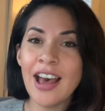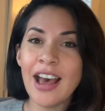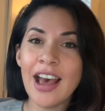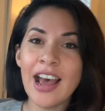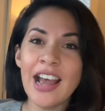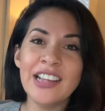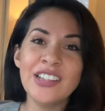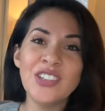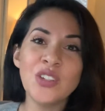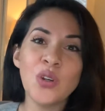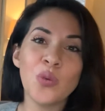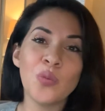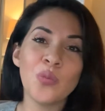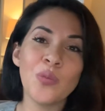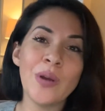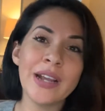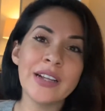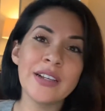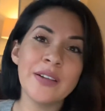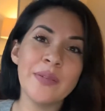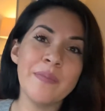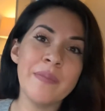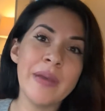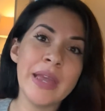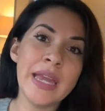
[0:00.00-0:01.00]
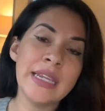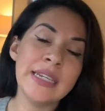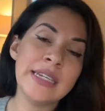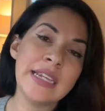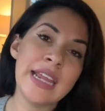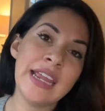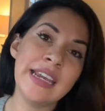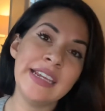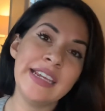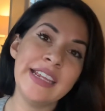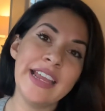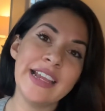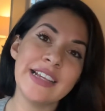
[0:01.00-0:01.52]
I don't recommend
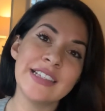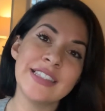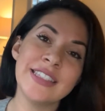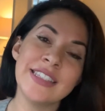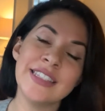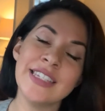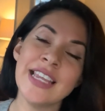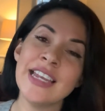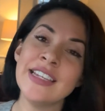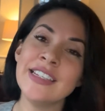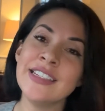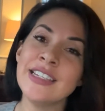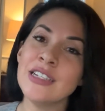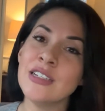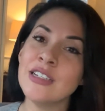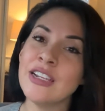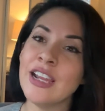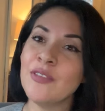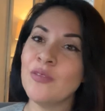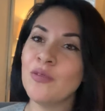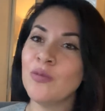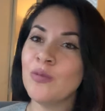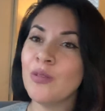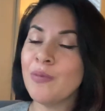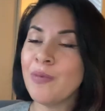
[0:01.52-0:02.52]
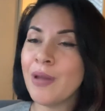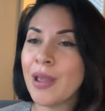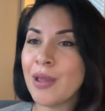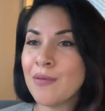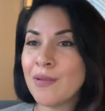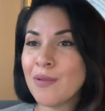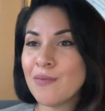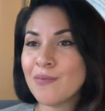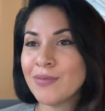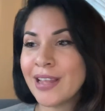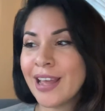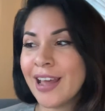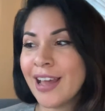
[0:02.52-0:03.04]
any extended
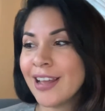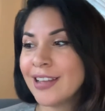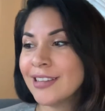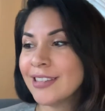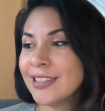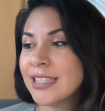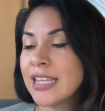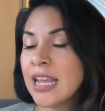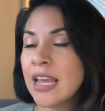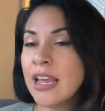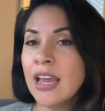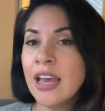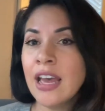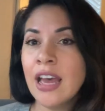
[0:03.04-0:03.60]
repayment plans.